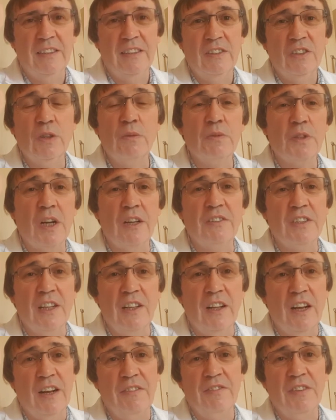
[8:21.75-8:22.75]
Sometimes
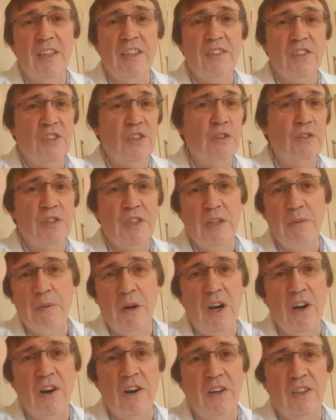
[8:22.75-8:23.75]
in life, things do seem
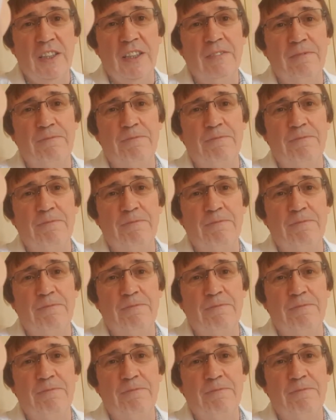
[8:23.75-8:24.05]
hard.